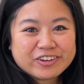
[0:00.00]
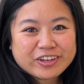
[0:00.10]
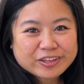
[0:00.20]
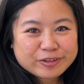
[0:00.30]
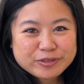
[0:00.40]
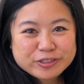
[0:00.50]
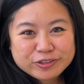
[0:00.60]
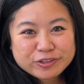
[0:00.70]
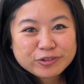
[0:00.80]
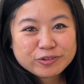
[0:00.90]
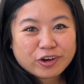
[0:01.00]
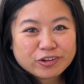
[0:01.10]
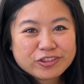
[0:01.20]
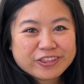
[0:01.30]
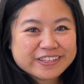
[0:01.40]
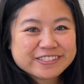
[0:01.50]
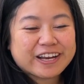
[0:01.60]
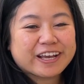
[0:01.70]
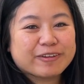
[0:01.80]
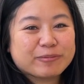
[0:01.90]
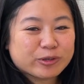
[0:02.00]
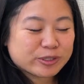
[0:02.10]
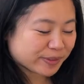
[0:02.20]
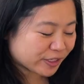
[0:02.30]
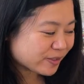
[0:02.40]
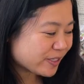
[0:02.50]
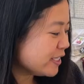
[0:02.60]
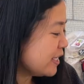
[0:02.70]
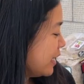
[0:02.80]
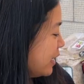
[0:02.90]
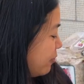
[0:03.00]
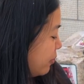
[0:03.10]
Okay, let me show you all the things that I am going to be using today.